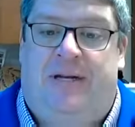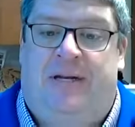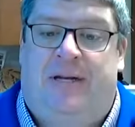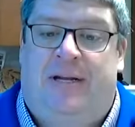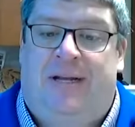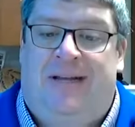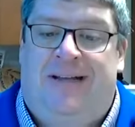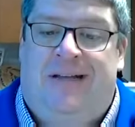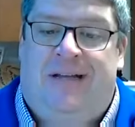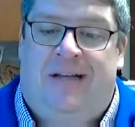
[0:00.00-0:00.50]
And
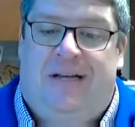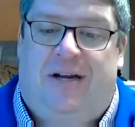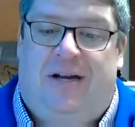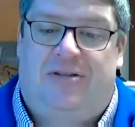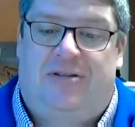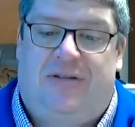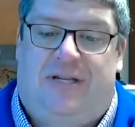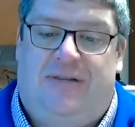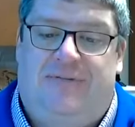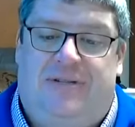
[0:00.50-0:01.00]
it
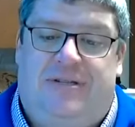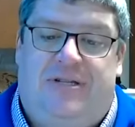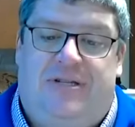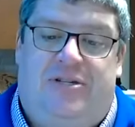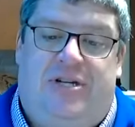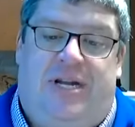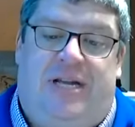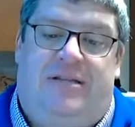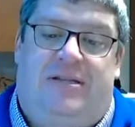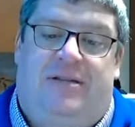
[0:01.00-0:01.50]
also gives us a
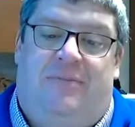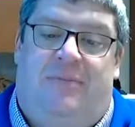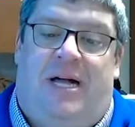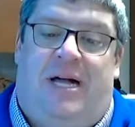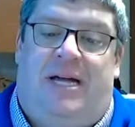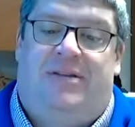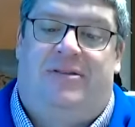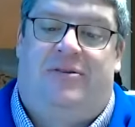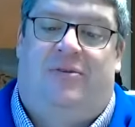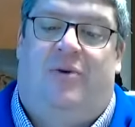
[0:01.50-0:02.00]
chance to
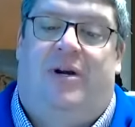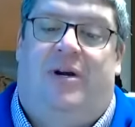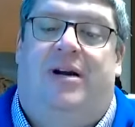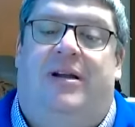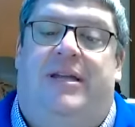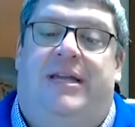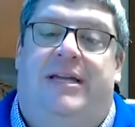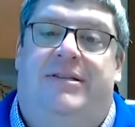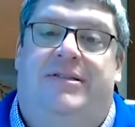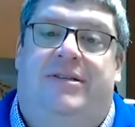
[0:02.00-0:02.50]
monitor what our
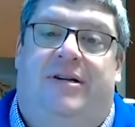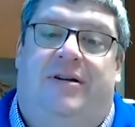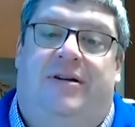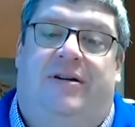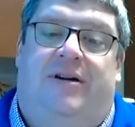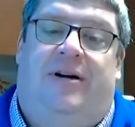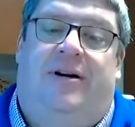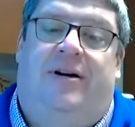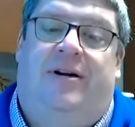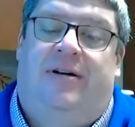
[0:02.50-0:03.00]
kids
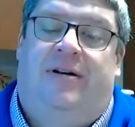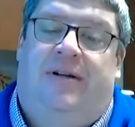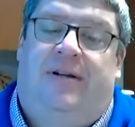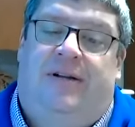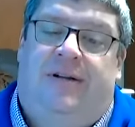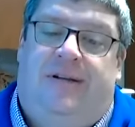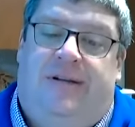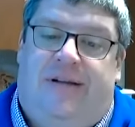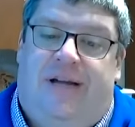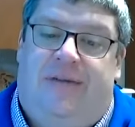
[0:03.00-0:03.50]
are
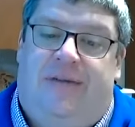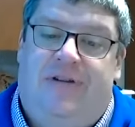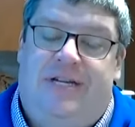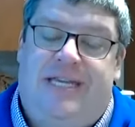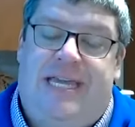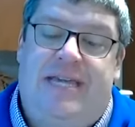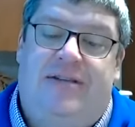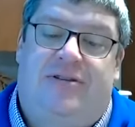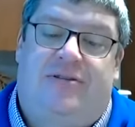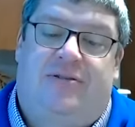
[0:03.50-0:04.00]
every
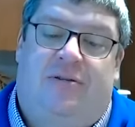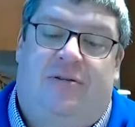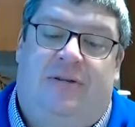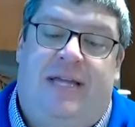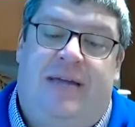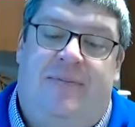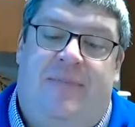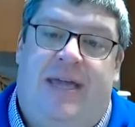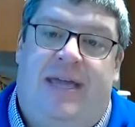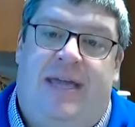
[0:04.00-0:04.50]
keystroke
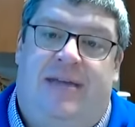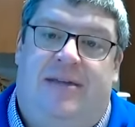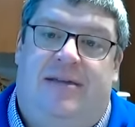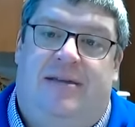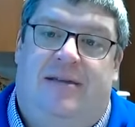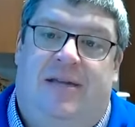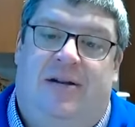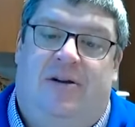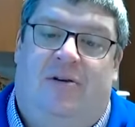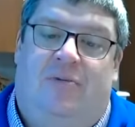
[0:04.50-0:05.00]
they make.
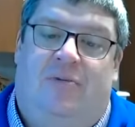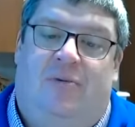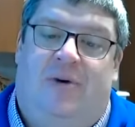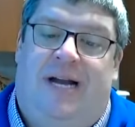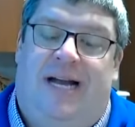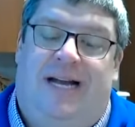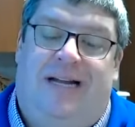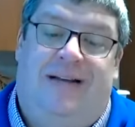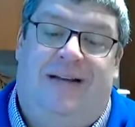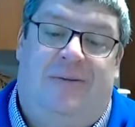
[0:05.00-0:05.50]
We're
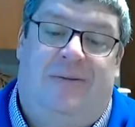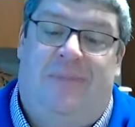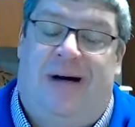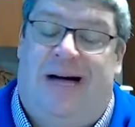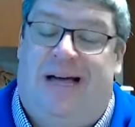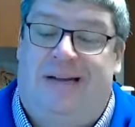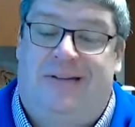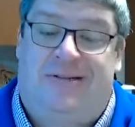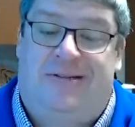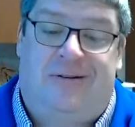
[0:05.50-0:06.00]
not going to
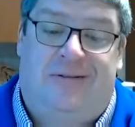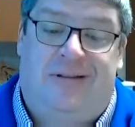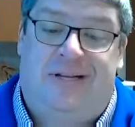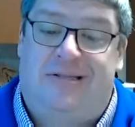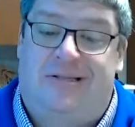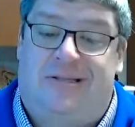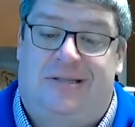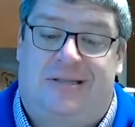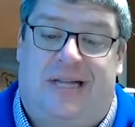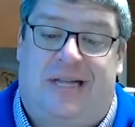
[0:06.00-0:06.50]
monitor
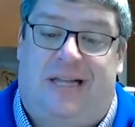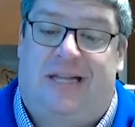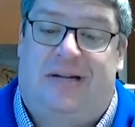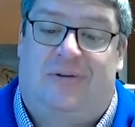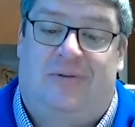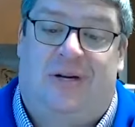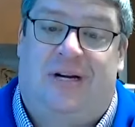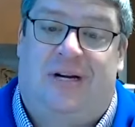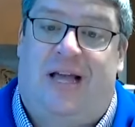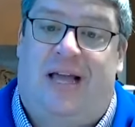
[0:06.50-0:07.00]
this. It's not like
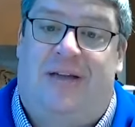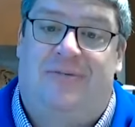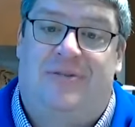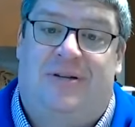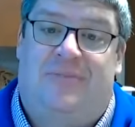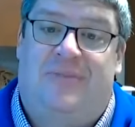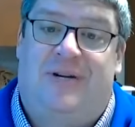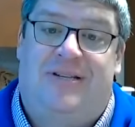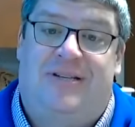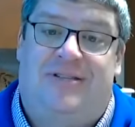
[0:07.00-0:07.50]
we're going to have
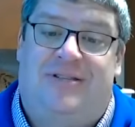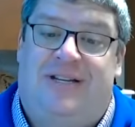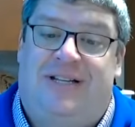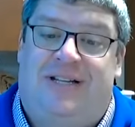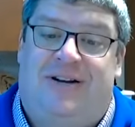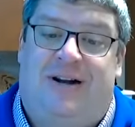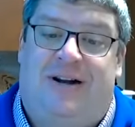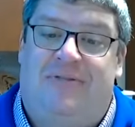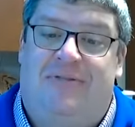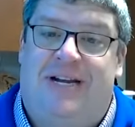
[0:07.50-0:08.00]
somebody sitting
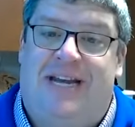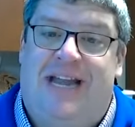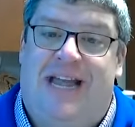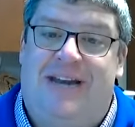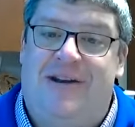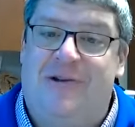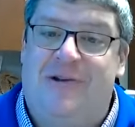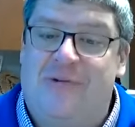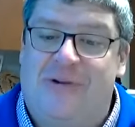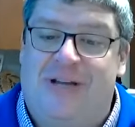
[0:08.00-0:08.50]
there every day
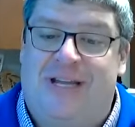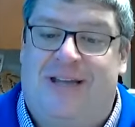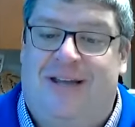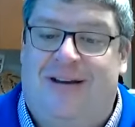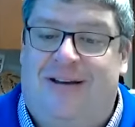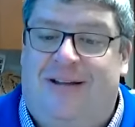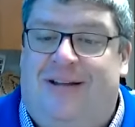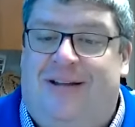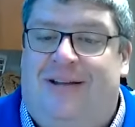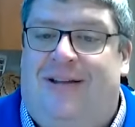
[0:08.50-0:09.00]
doing
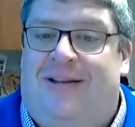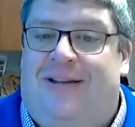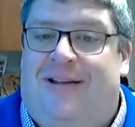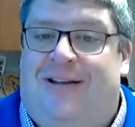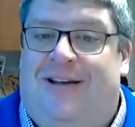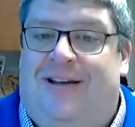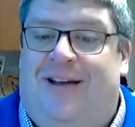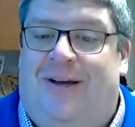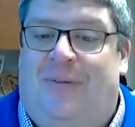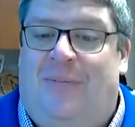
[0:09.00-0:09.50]
it.
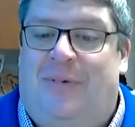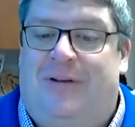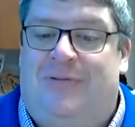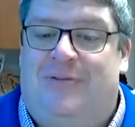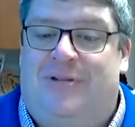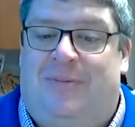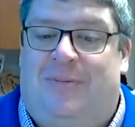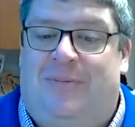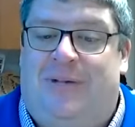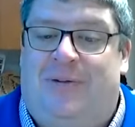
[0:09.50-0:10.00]
But if
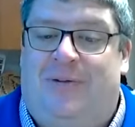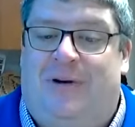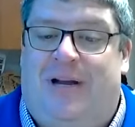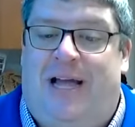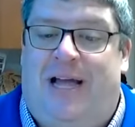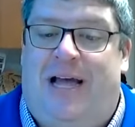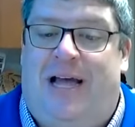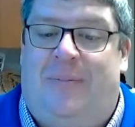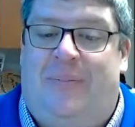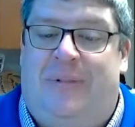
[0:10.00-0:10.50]
something were to
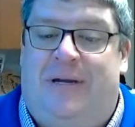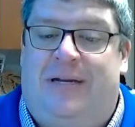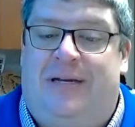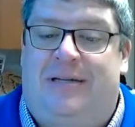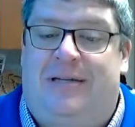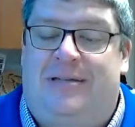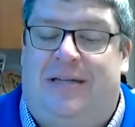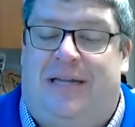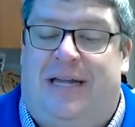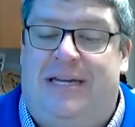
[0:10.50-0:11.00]
happen,
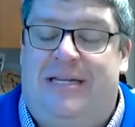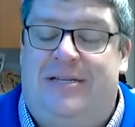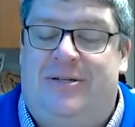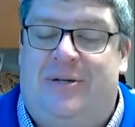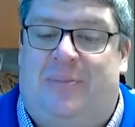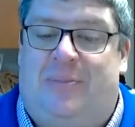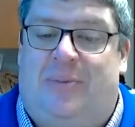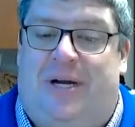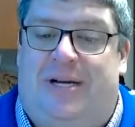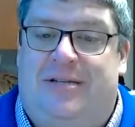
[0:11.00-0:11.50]
it's a lot
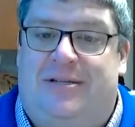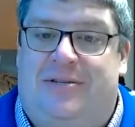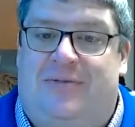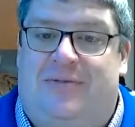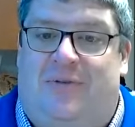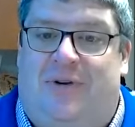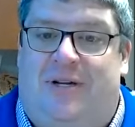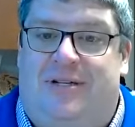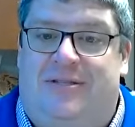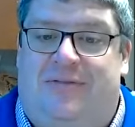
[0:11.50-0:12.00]
easier process
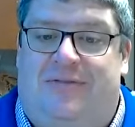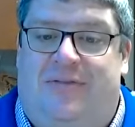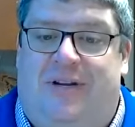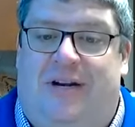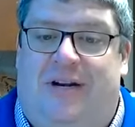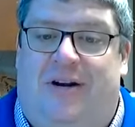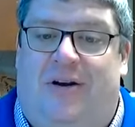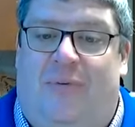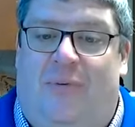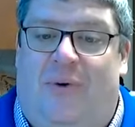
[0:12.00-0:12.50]
for us to
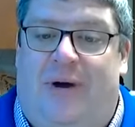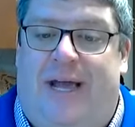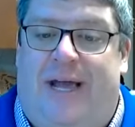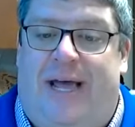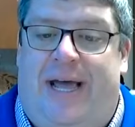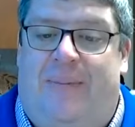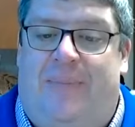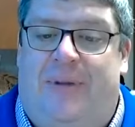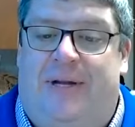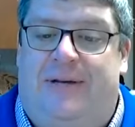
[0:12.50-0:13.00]
figure out what
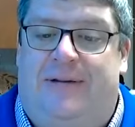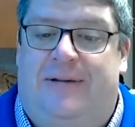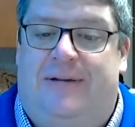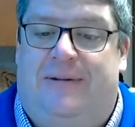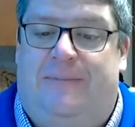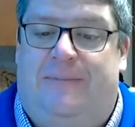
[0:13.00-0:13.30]
happened